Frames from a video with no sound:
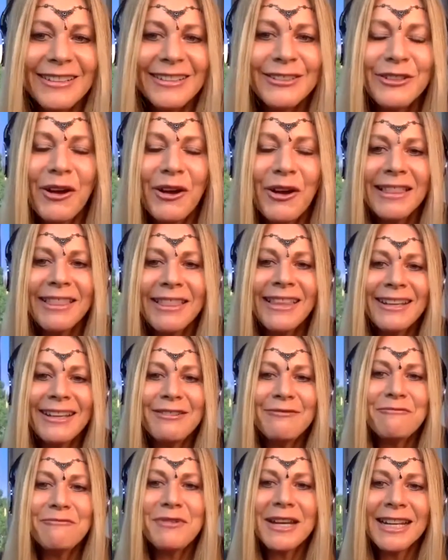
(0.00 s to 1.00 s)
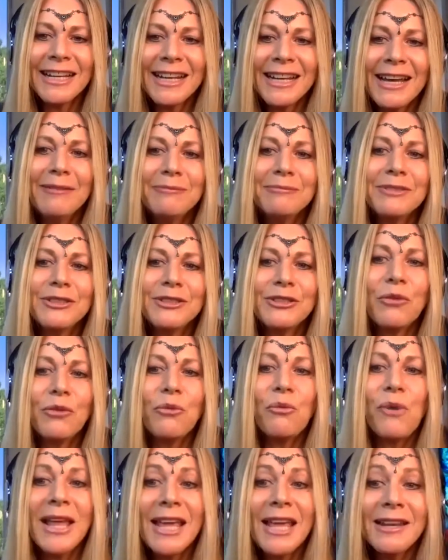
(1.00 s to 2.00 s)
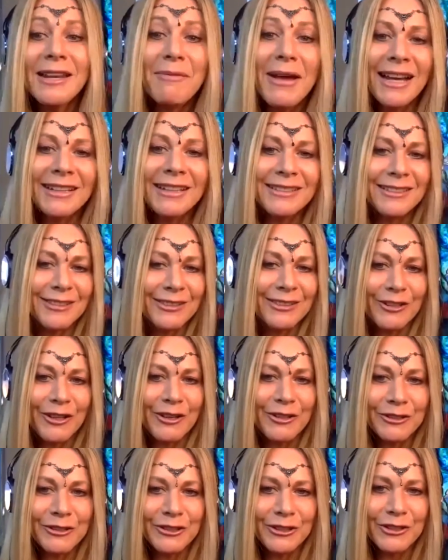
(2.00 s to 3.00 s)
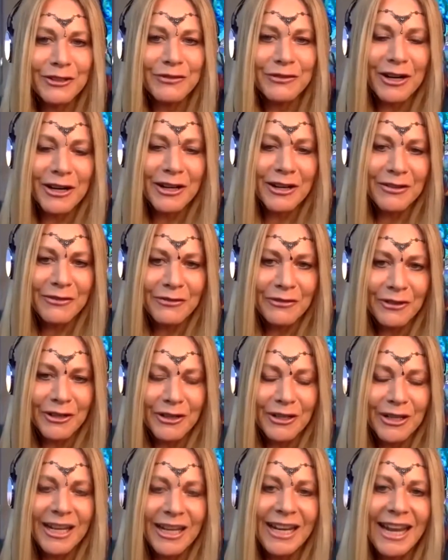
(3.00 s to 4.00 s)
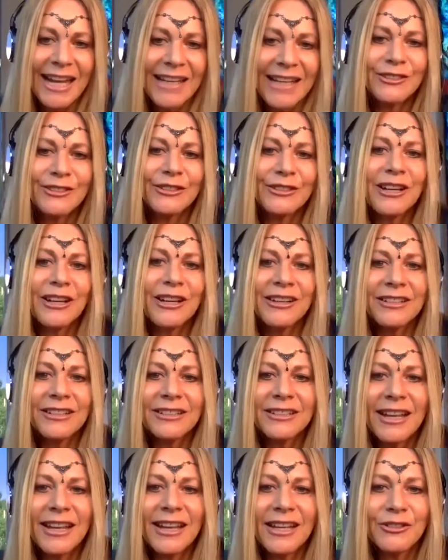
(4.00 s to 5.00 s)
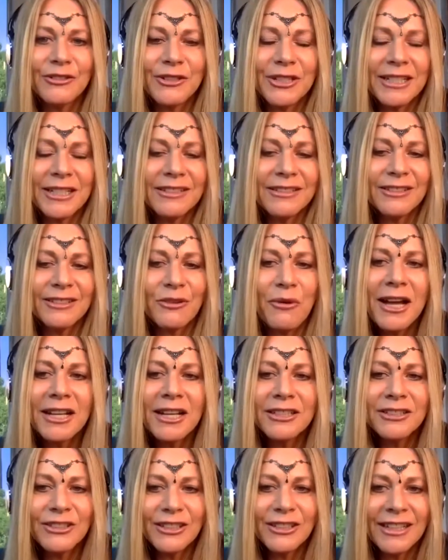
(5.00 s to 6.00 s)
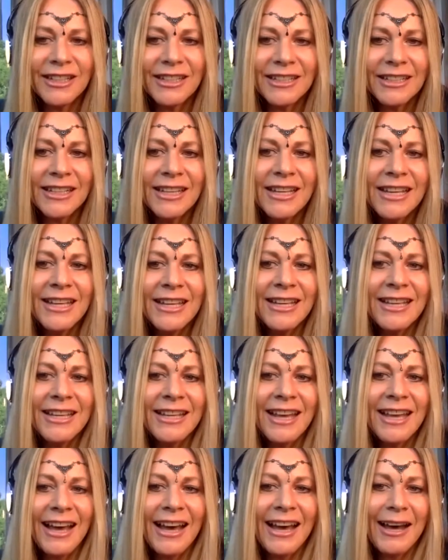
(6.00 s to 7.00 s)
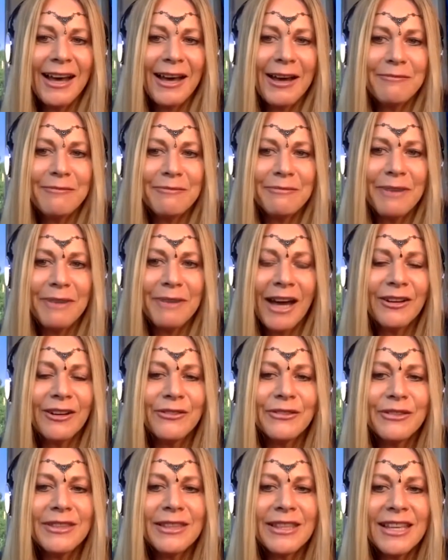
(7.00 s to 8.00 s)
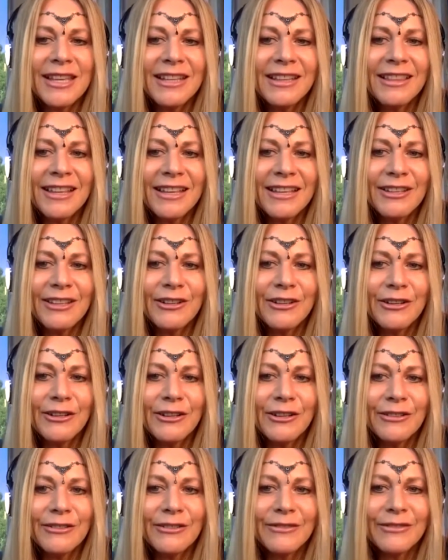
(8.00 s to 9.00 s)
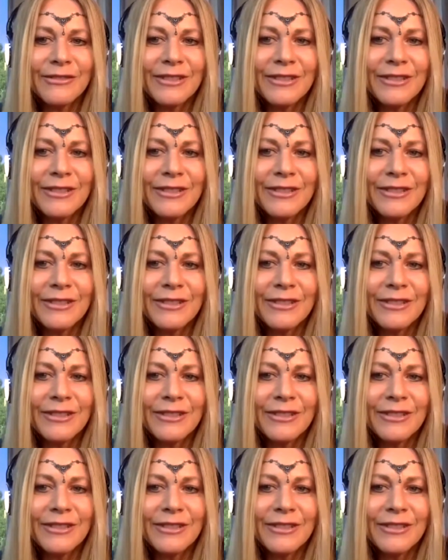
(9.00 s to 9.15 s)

So I think when it comes to when mass disclosure, for an answer to Andrea's question, I don't think that you're